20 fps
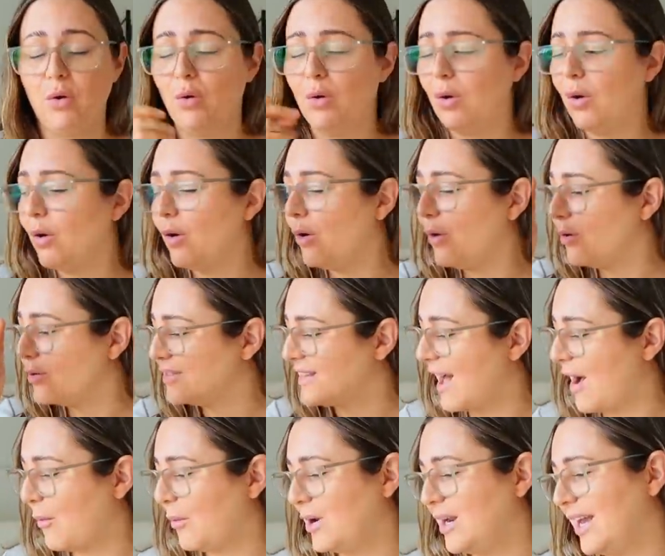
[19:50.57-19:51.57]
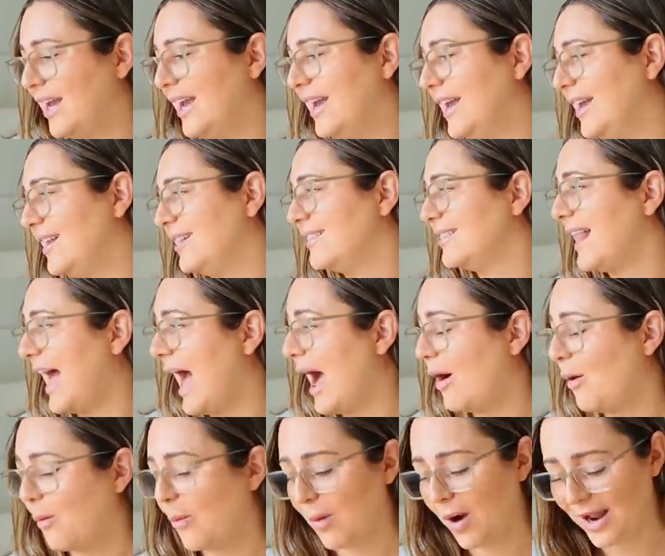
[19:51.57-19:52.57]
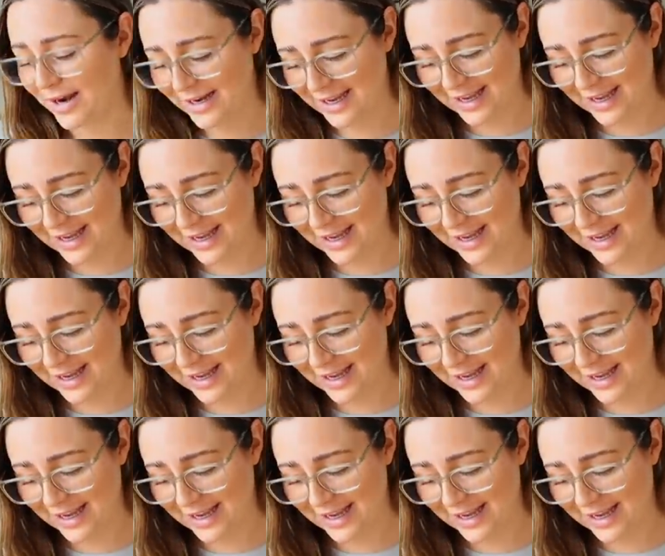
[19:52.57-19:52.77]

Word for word: Ooh! that one hit. That one